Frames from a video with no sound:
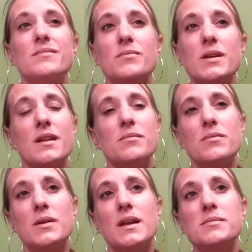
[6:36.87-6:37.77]

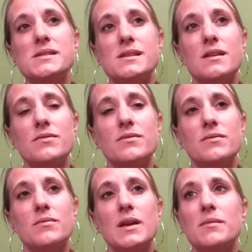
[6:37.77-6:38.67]
We gotta be safe.
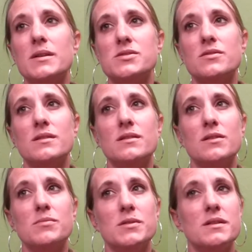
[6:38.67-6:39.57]
We gotta make sure that our
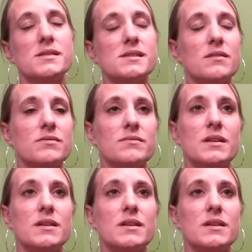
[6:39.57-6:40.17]
community's safe.